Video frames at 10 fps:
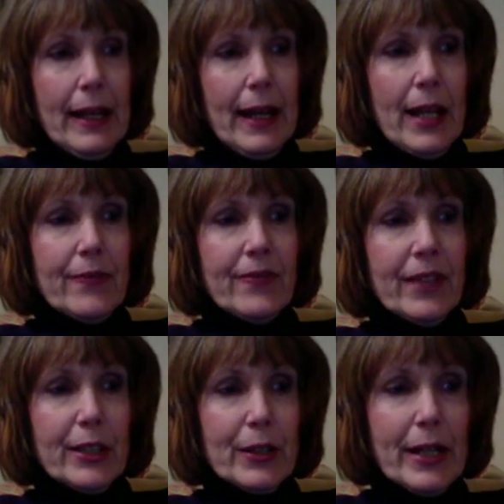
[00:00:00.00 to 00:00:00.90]
a
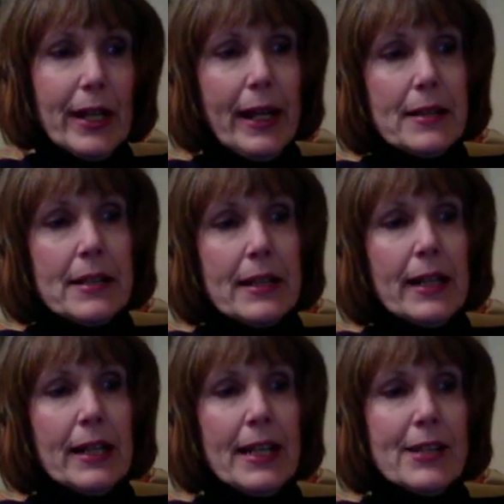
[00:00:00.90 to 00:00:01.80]
figure 8
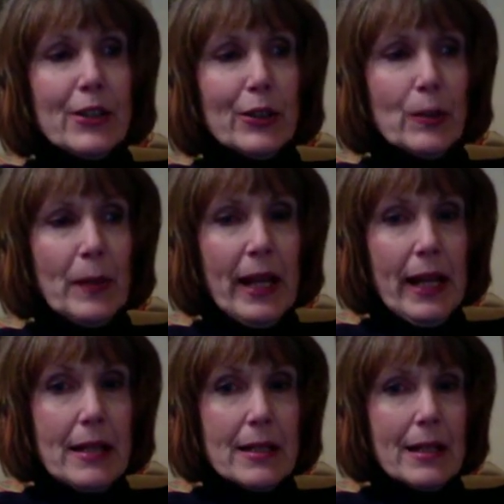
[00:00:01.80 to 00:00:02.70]
in a tube
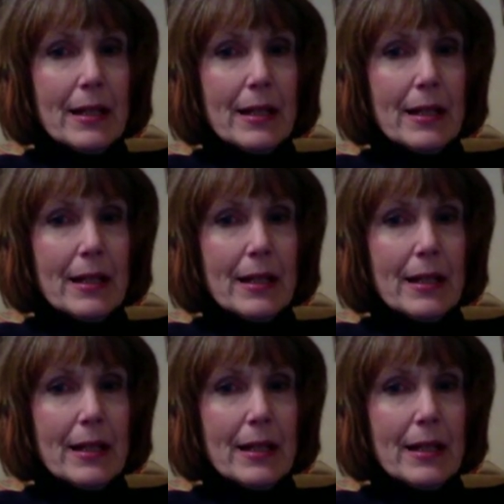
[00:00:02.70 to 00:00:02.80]
8,